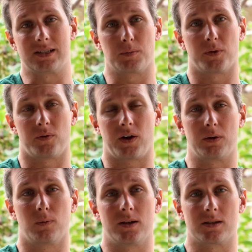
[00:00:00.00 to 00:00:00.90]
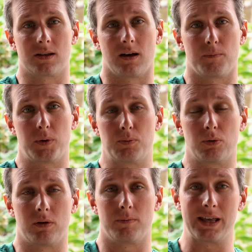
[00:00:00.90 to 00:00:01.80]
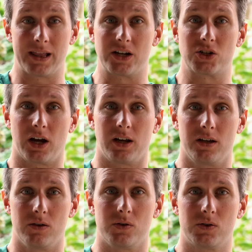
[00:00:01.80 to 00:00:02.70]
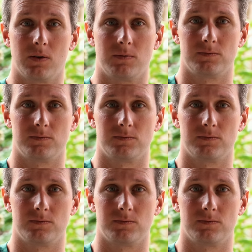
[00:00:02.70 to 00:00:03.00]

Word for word: the simplified ones that people in mainland China use.